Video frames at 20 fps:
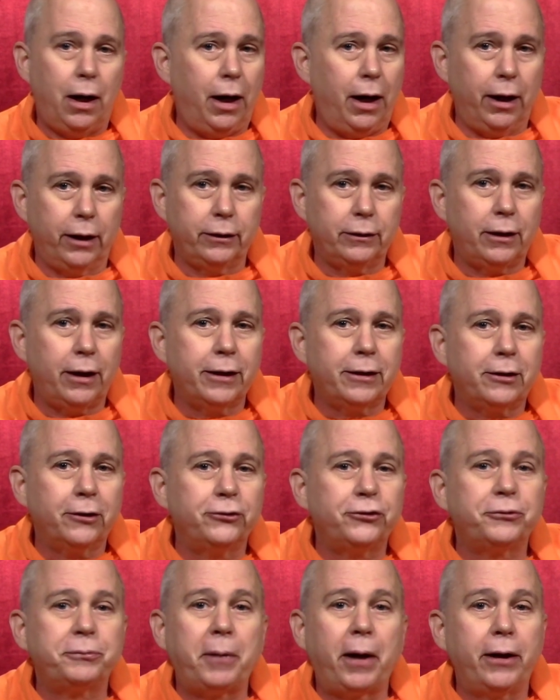Unlike the
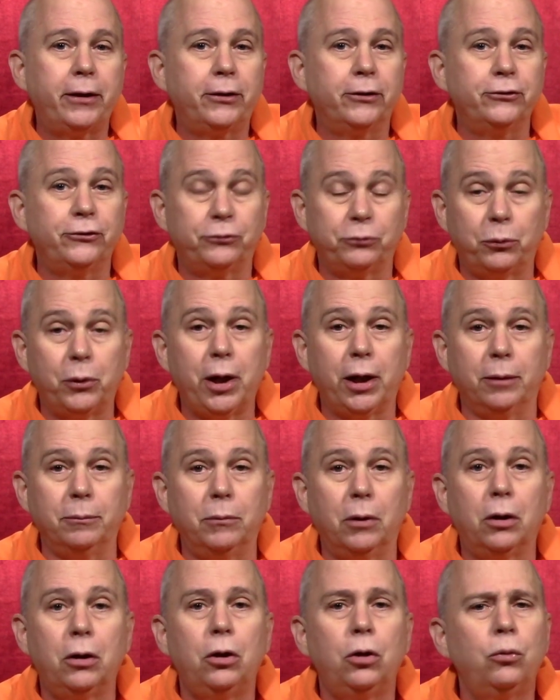spider's
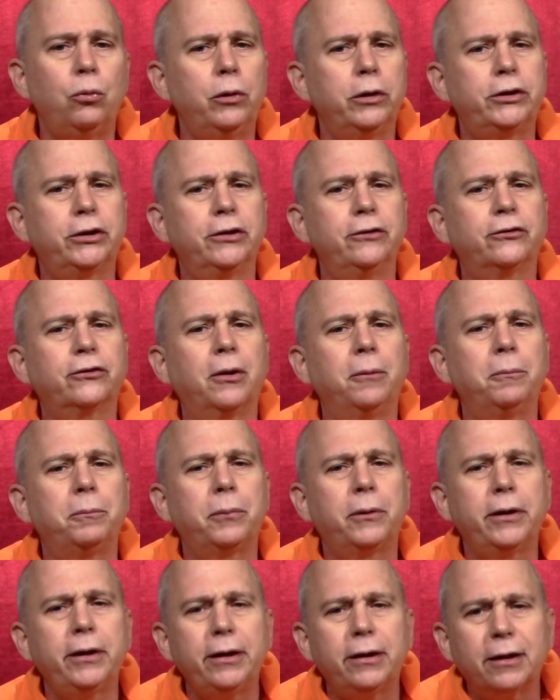web, which is
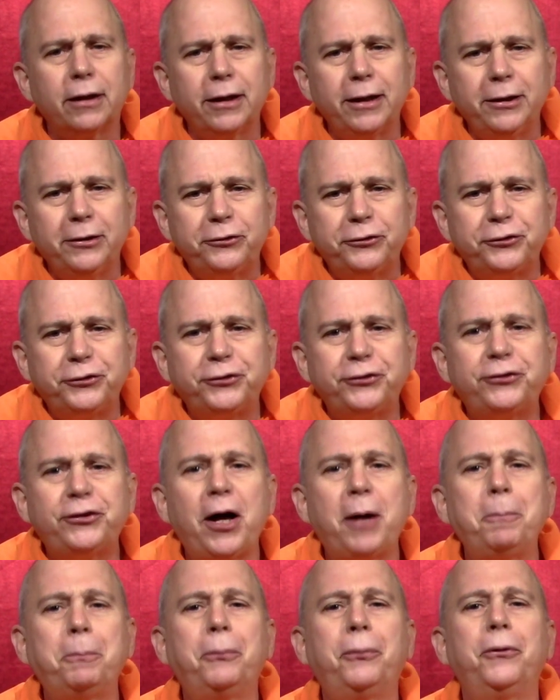completely
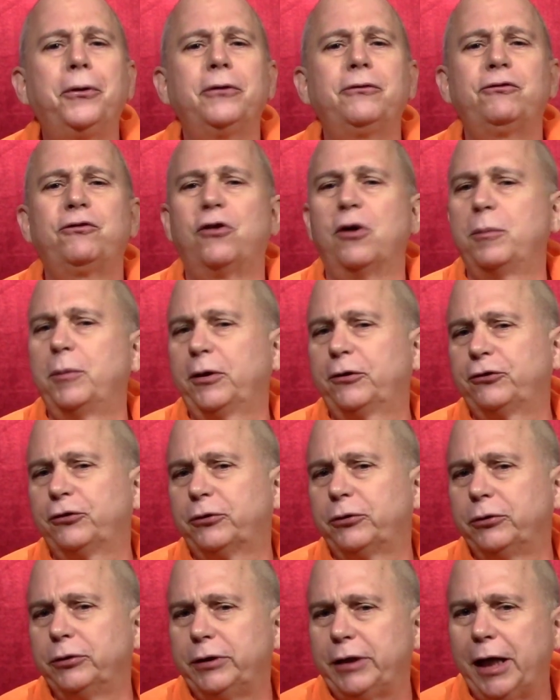separate from its
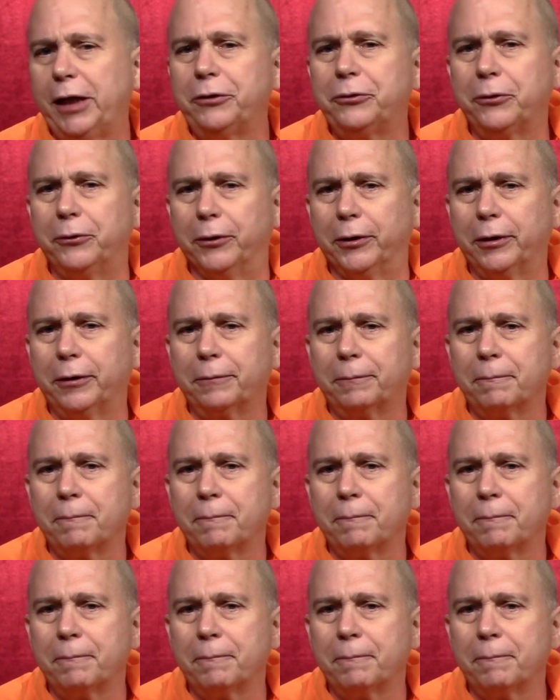creator,